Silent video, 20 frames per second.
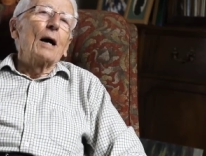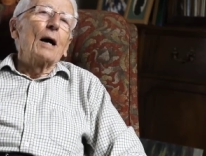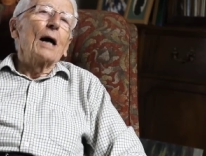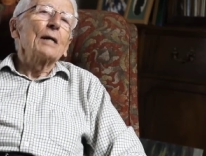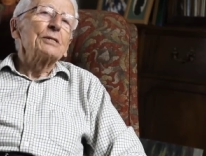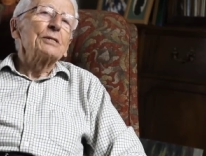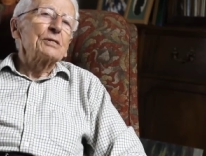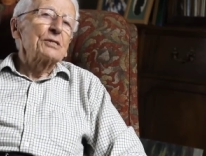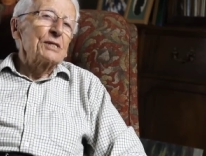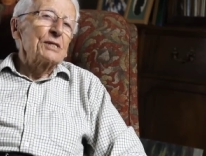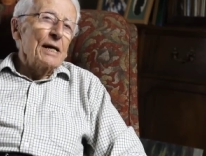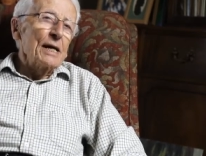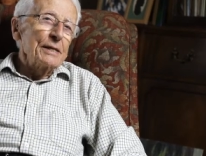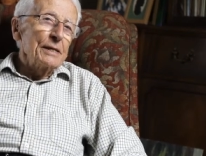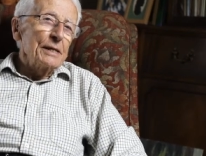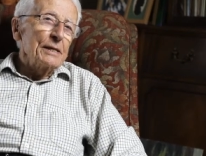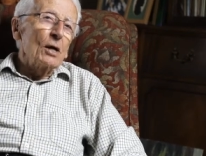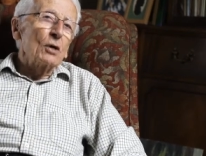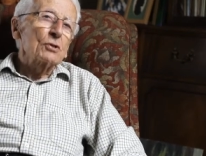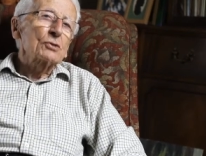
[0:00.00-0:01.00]

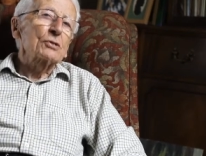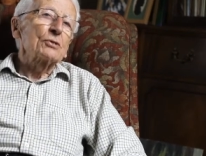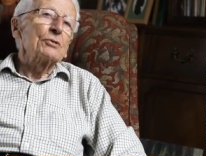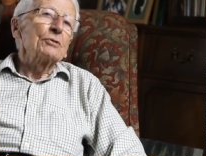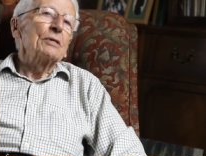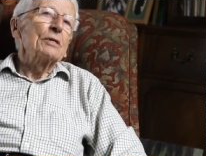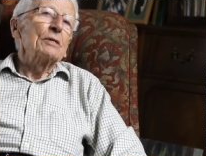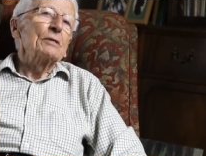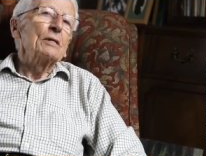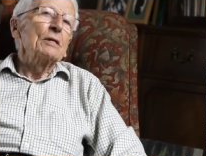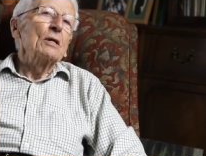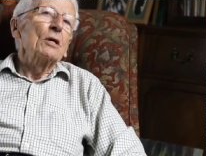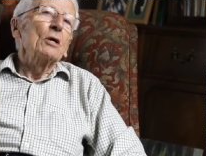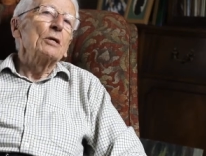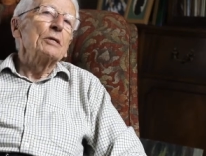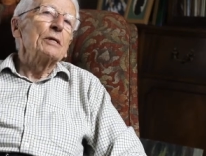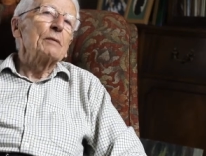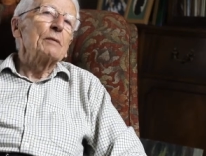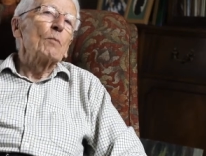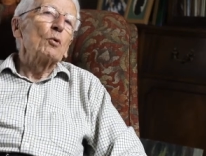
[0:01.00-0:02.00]
understanding Oscar and
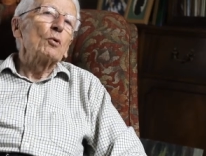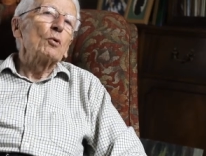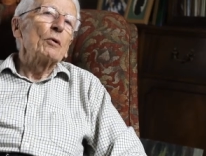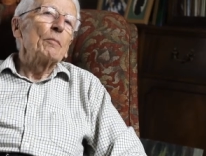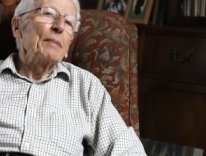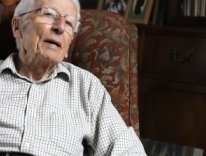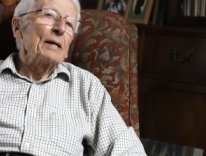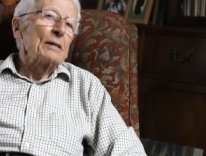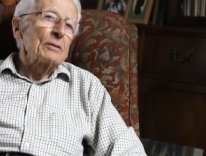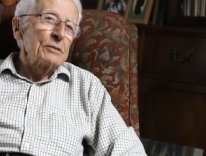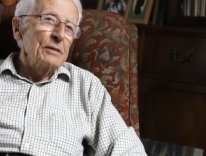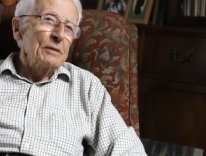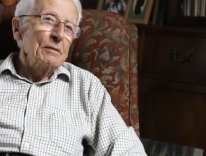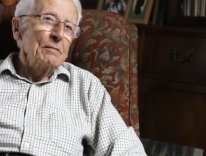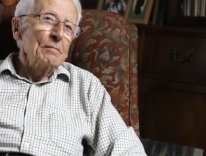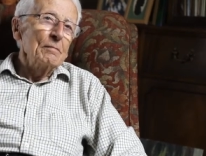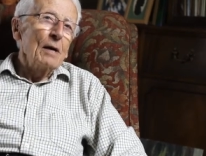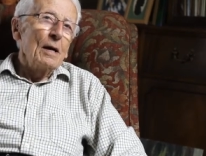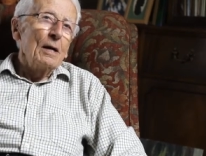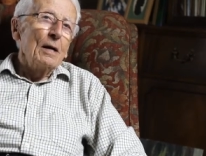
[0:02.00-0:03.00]
learning more about
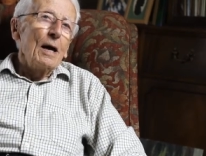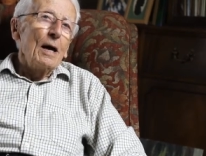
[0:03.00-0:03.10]
him.